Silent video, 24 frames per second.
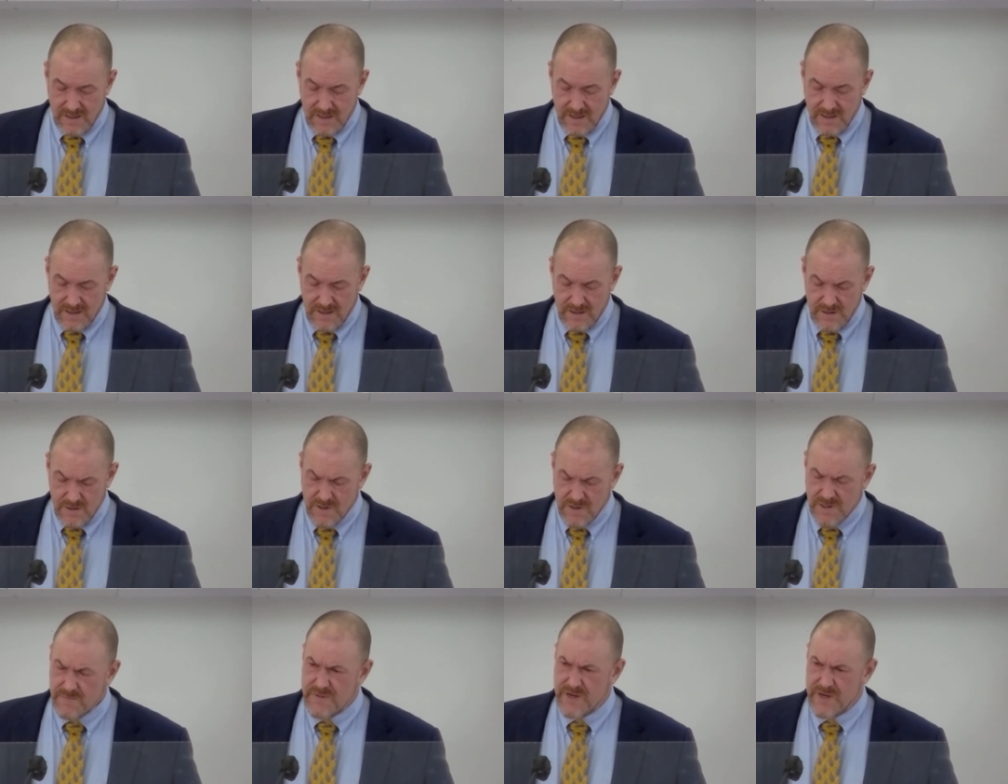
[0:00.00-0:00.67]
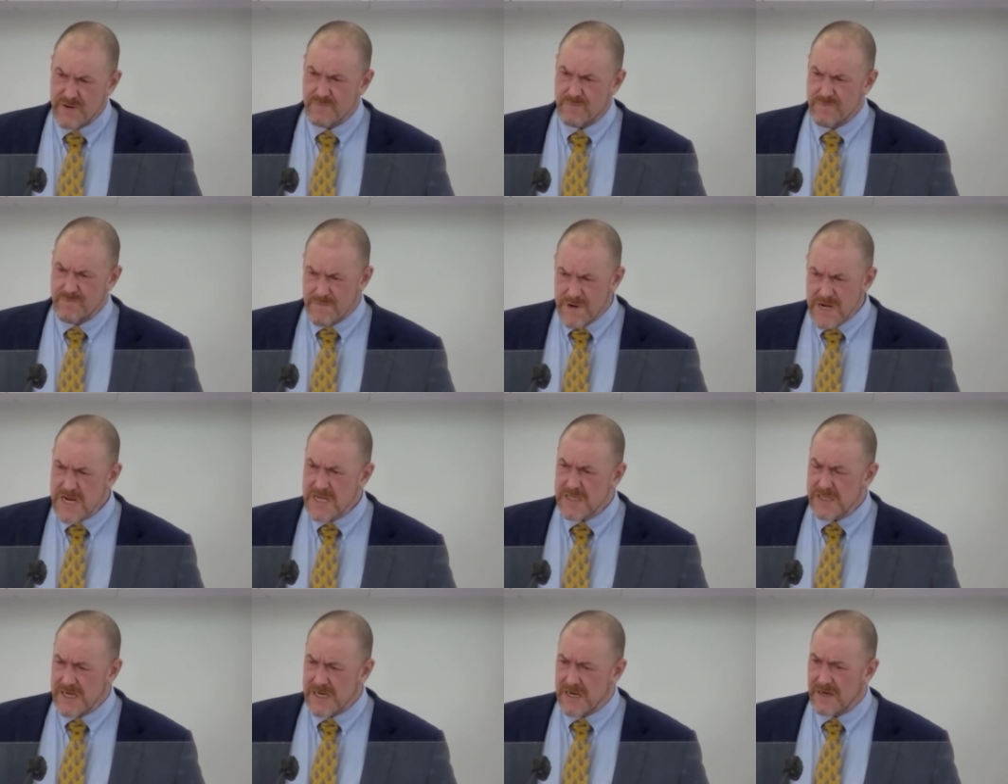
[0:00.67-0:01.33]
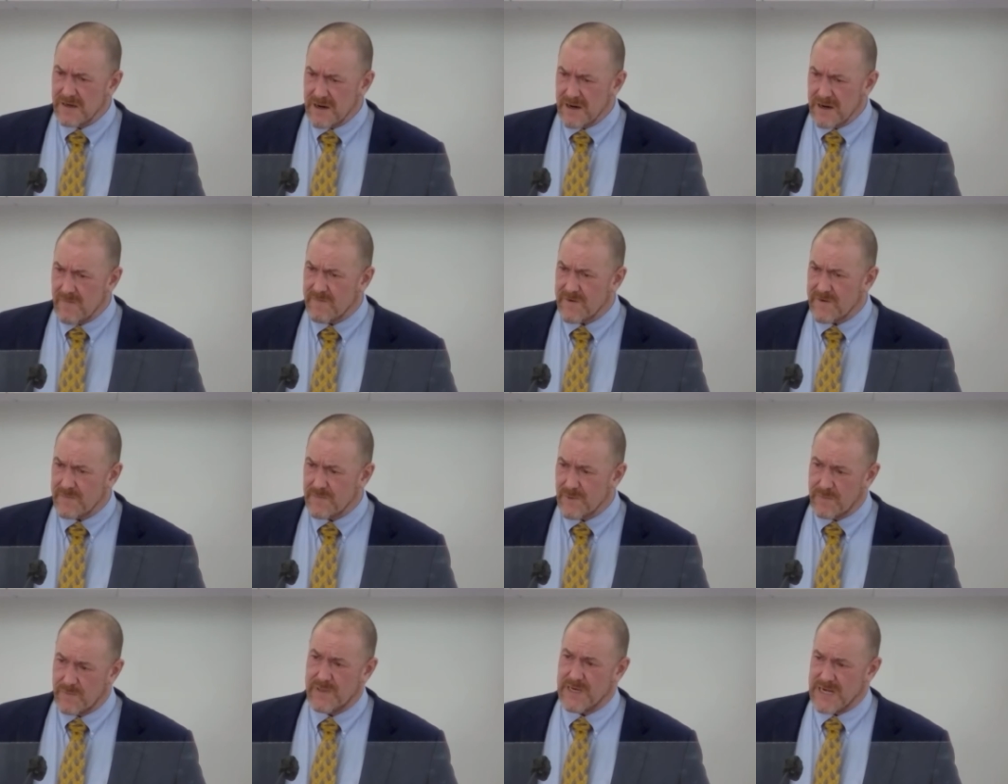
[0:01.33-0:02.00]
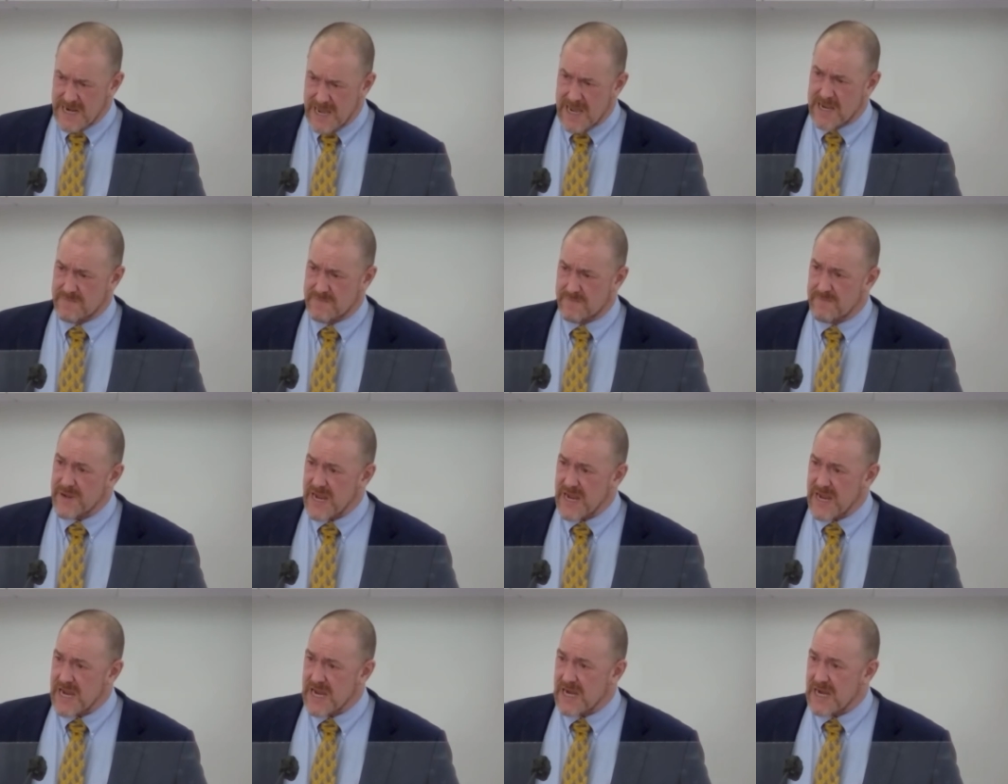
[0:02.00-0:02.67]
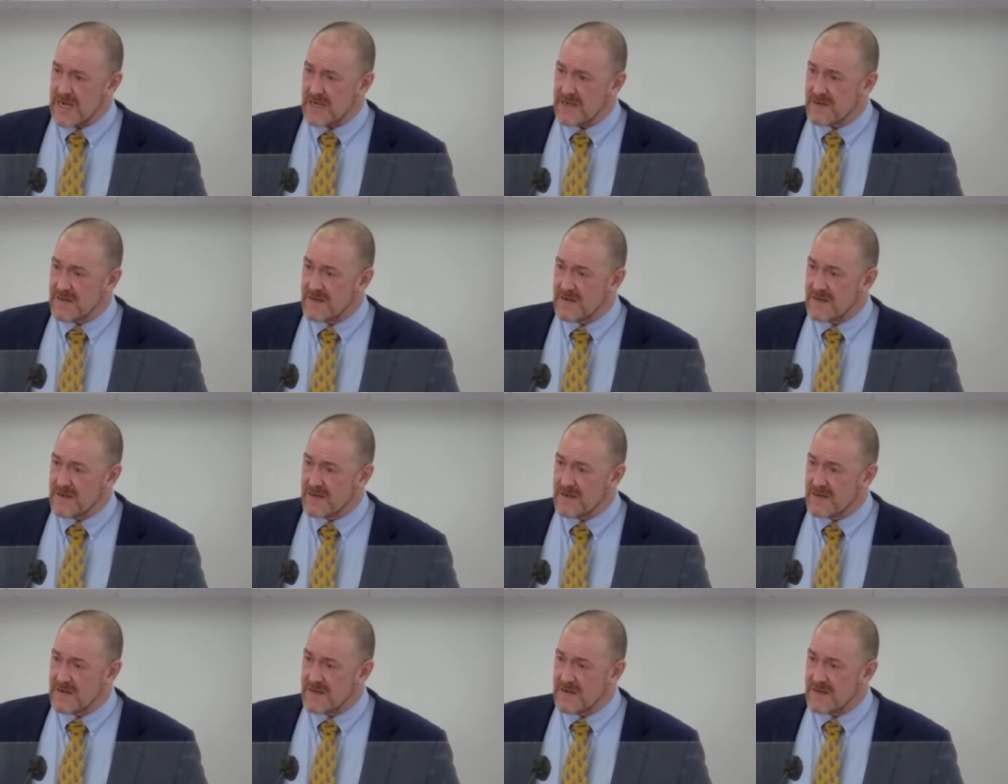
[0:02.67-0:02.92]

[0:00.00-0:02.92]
You can be really uncomfortable, but not in pain.